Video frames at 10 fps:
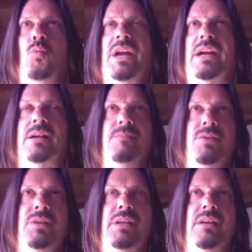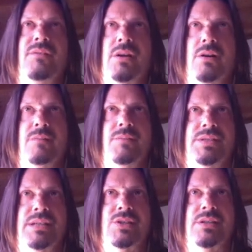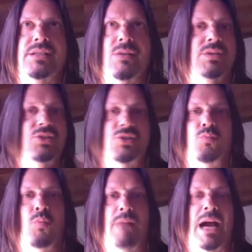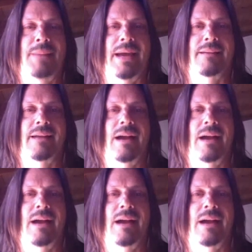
we had a community of young musicians. There wasn't just my band.